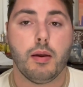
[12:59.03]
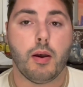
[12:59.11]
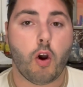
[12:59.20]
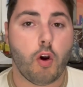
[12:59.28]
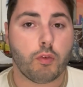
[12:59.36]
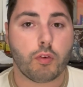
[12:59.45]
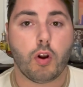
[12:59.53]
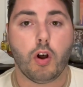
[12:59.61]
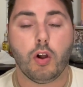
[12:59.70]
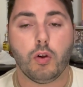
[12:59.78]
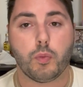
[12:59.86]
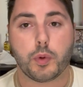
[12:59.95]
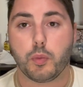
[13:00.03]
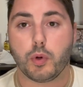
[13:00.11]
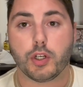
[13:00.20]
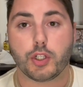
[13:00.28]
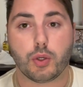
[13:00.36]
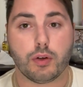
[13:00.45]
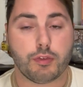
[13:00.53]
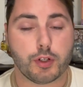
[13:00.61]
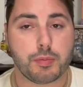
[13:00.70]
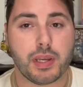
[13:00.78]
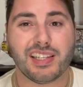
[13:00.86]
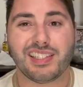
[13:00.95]
Overall, we weren't short for
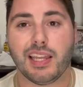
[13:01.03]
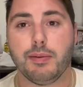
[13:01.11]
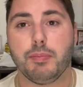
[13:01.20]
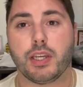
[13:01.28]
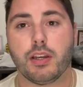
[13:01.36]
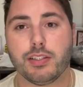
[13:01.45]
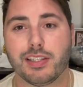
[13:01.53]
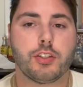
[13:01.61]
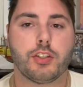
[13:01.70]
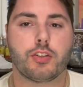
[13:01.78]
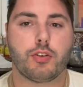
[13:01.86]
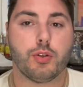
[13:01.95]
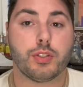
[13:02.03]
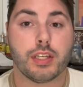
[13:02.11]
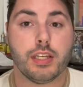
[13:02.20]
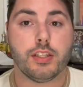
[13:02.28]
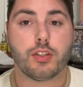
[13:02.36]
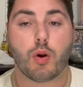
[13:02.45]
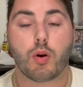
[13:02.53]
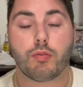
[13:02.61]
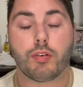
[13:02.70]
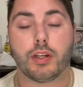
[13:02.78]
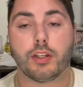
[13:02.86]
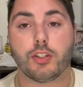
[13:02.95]
space, and because this cruise is
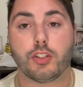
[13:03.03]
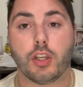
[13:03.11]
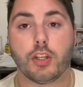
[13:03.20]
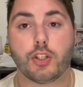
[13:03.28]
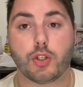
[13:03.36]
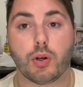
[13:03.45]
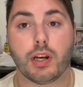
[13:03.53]
offering such short